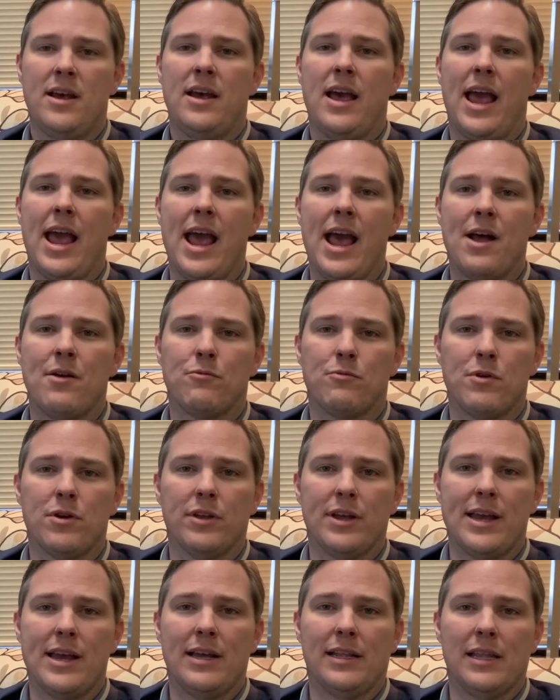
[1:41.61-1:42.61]
and
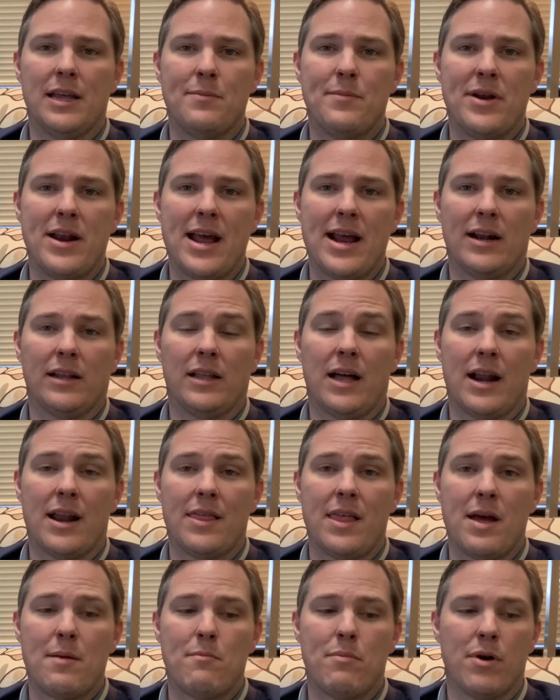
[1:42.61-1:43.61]
really eliminate a lot of
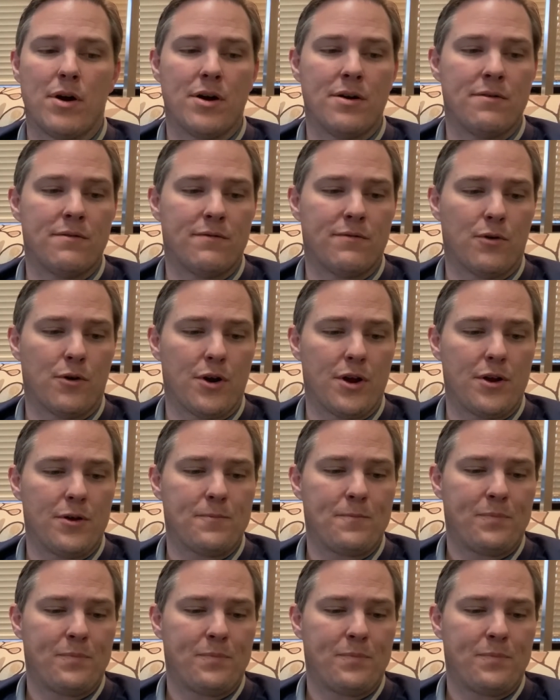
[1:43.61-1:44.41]
that burden for you.